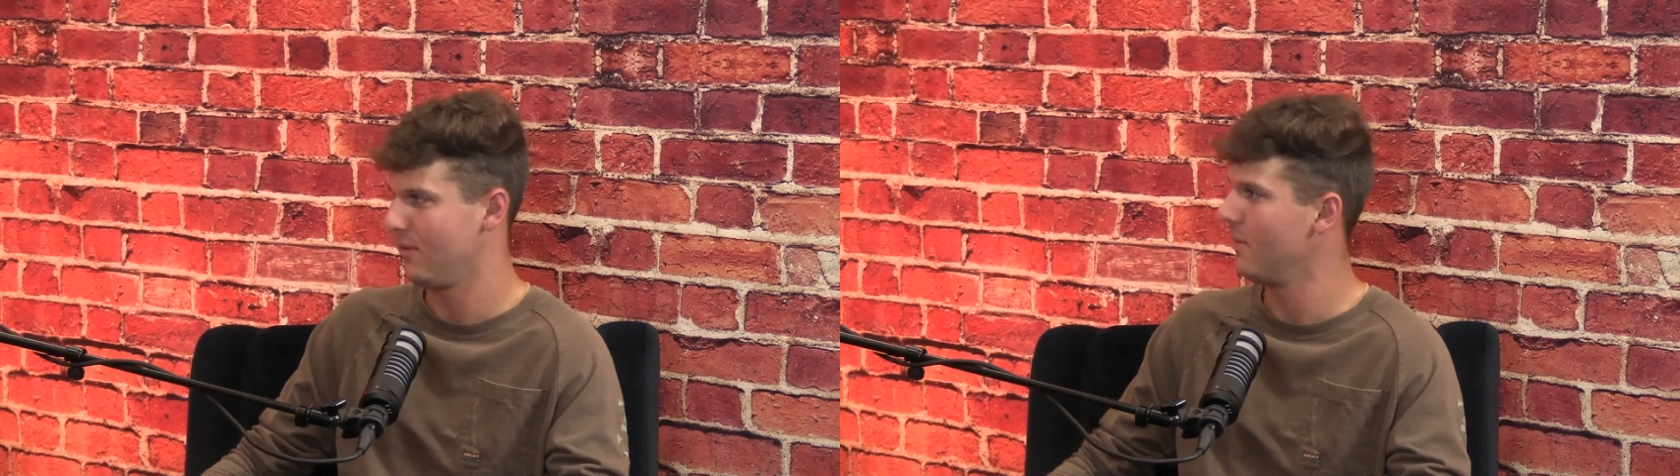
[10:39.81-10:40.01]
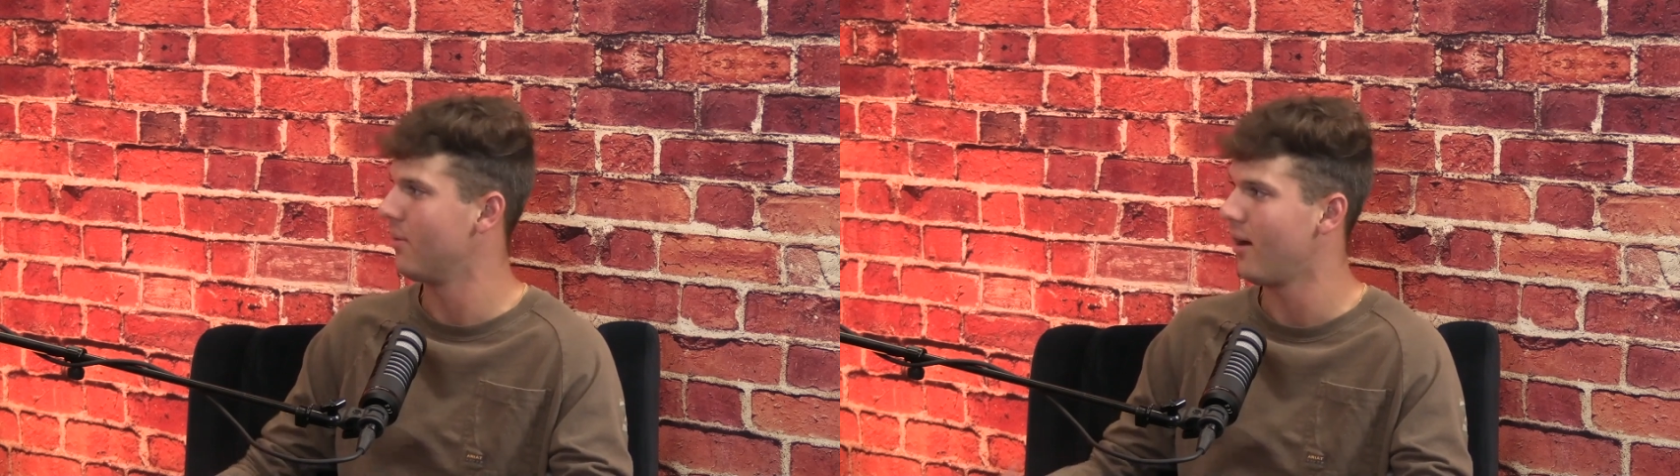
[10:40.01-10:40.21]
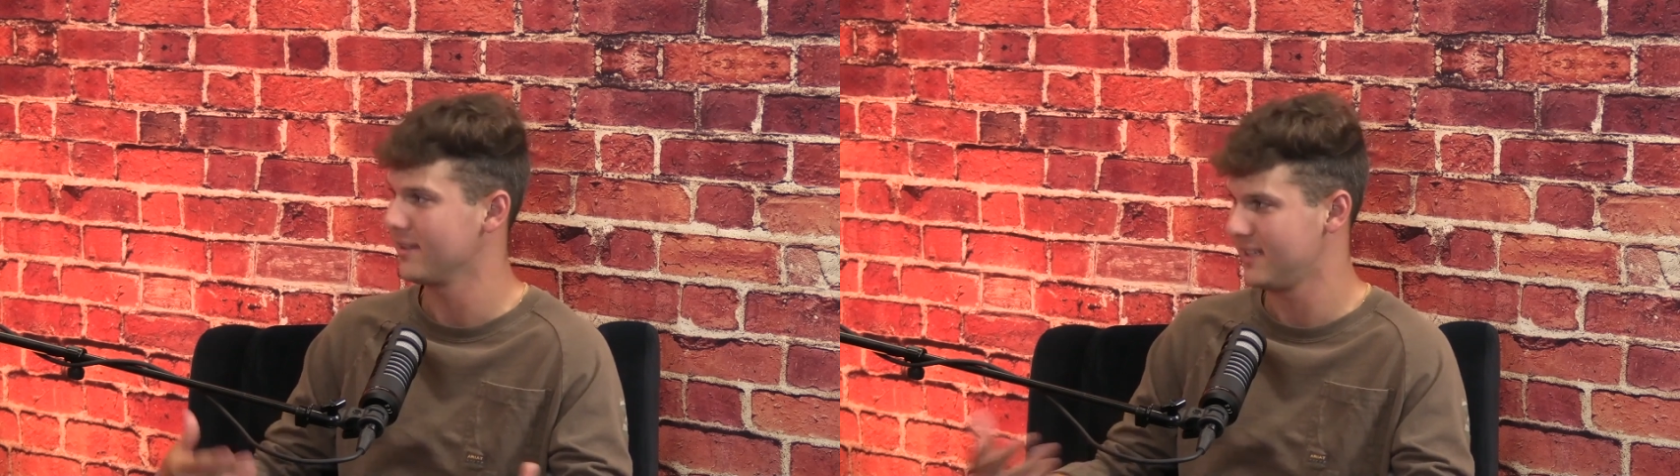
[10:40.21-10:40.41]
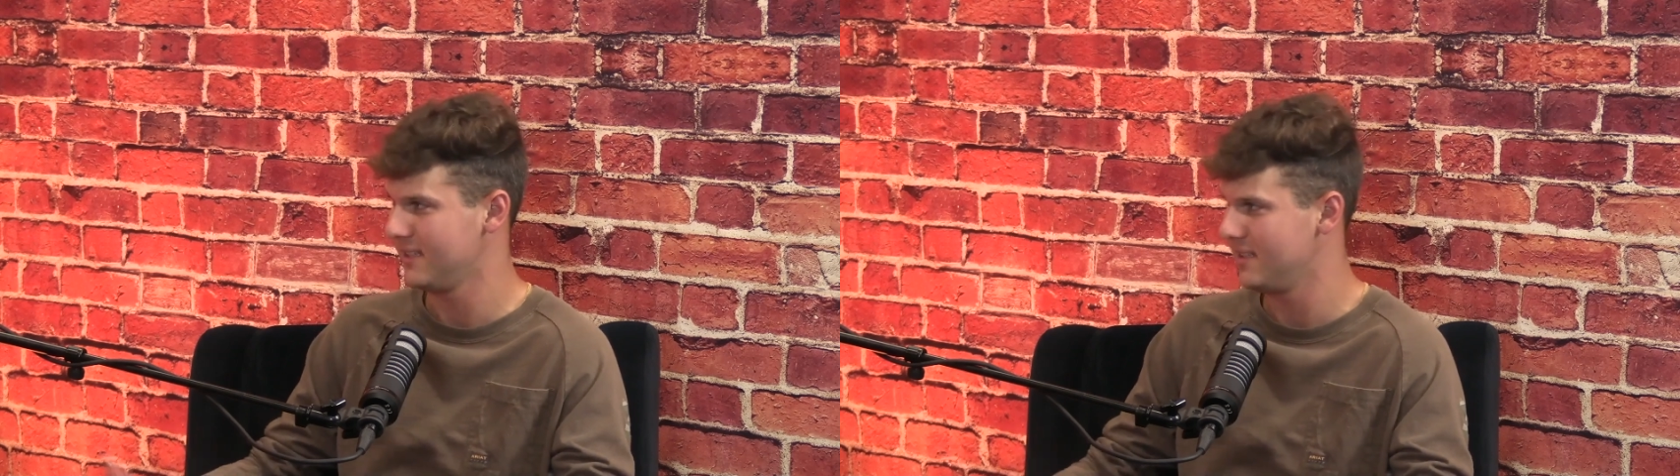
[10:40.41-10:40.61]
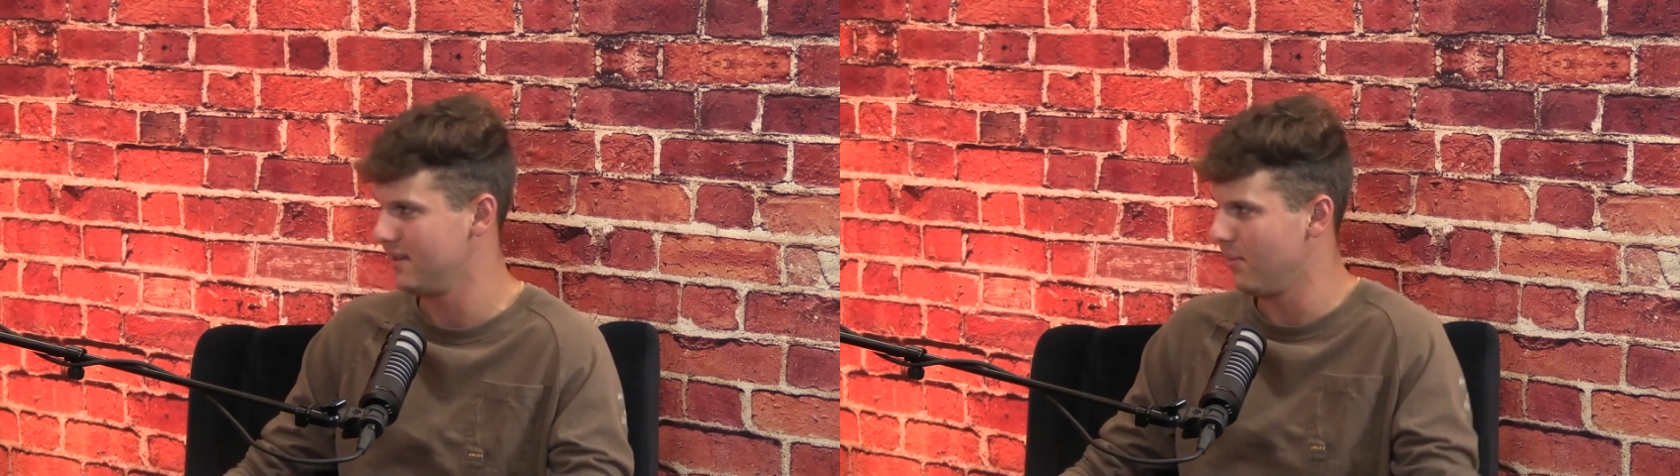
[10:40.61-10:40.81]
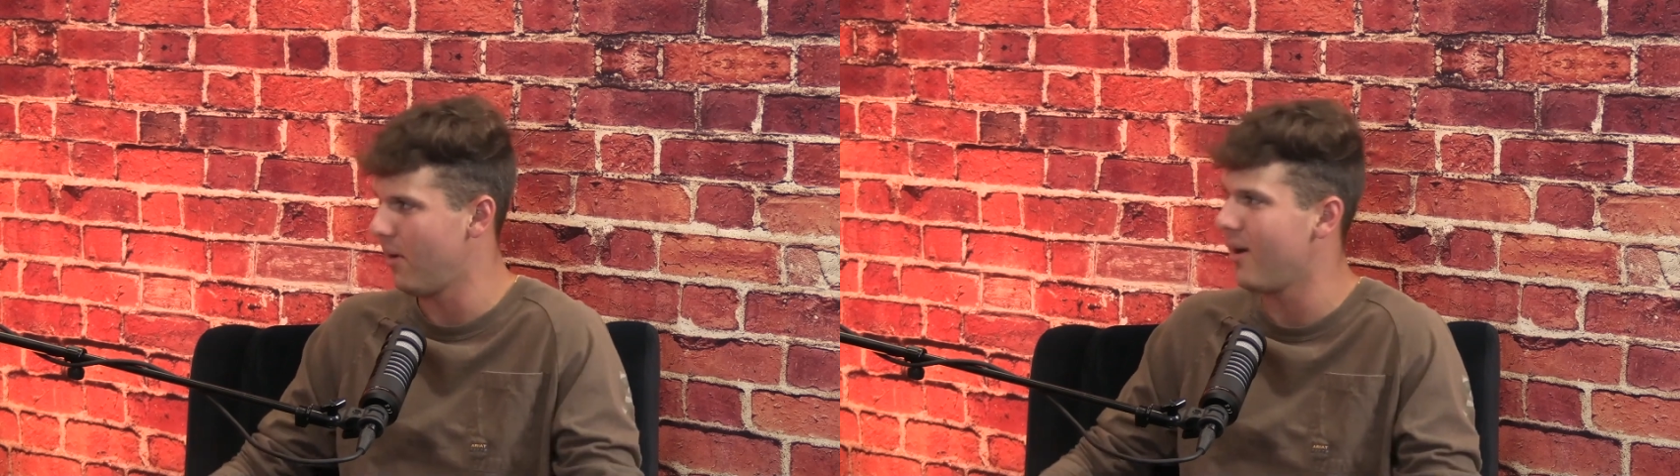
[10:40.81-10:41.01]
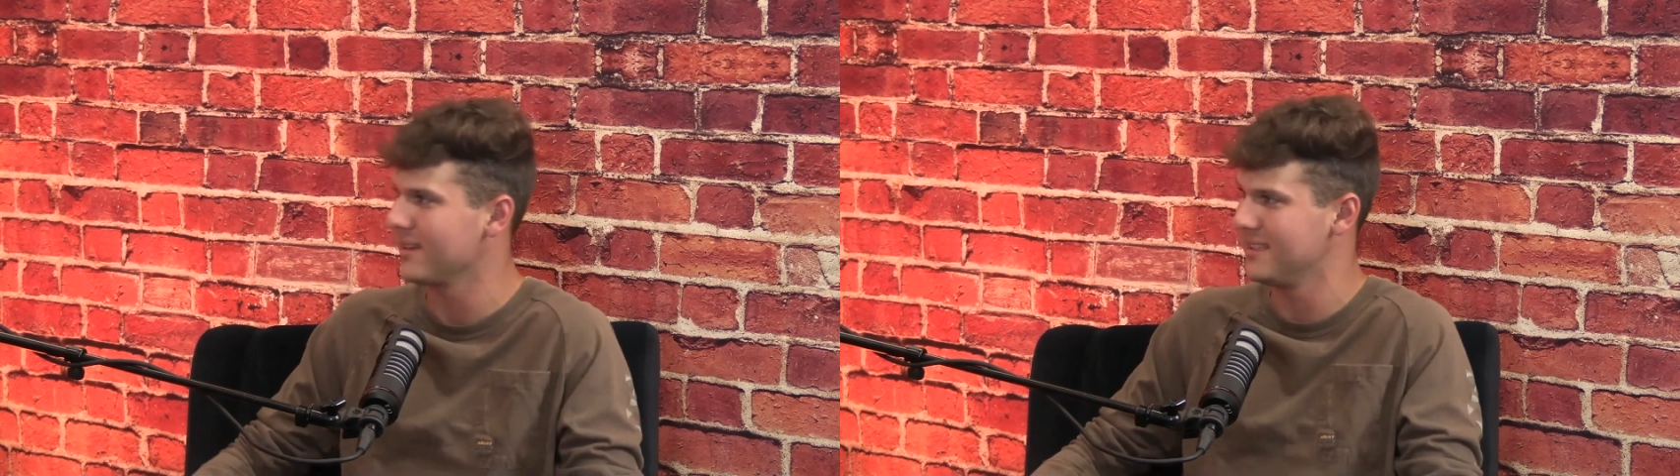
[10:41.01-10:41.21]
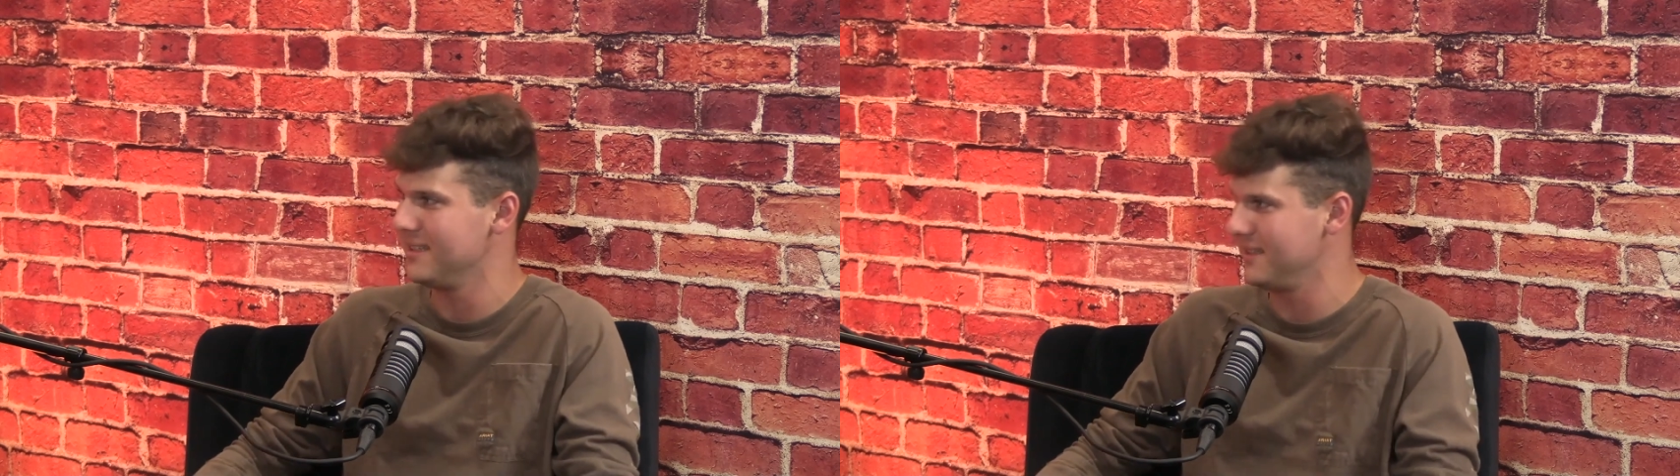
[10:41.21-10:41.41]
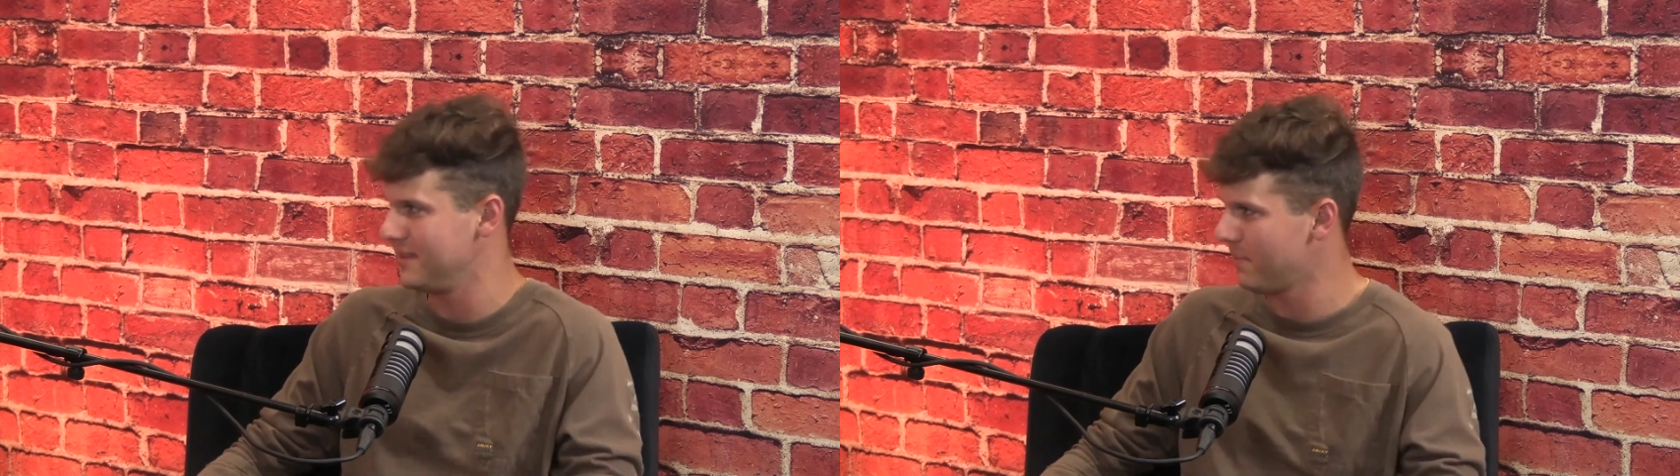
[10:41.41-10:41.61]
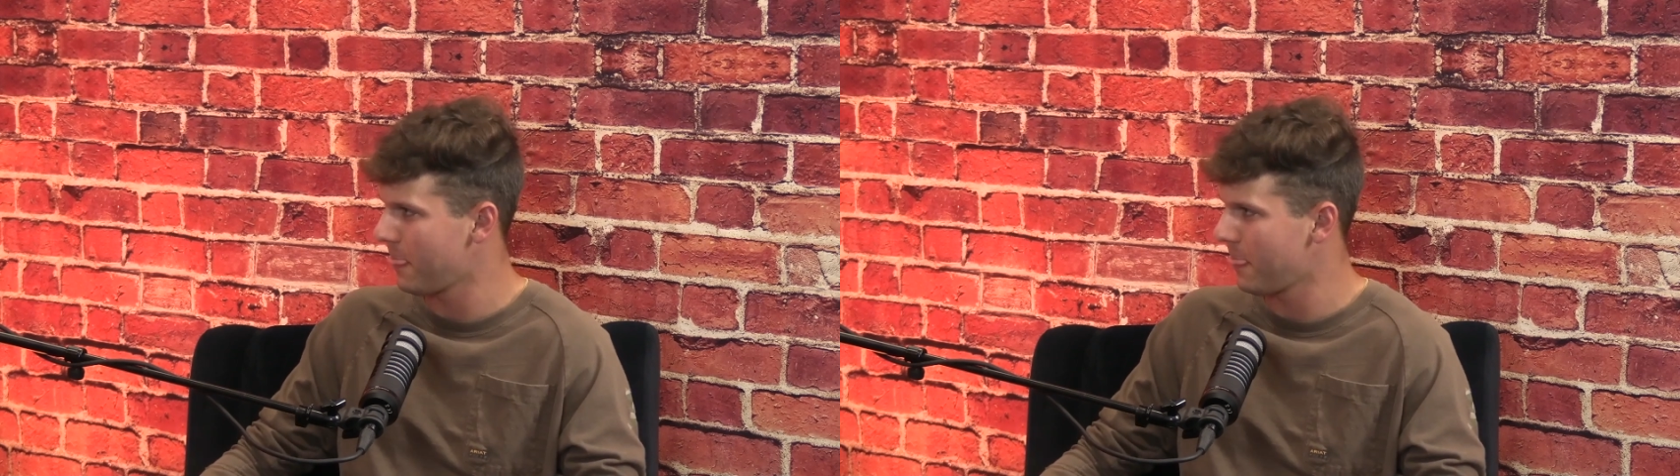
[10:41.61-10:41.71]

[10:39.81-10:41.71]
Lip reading: reprocessed into boxes.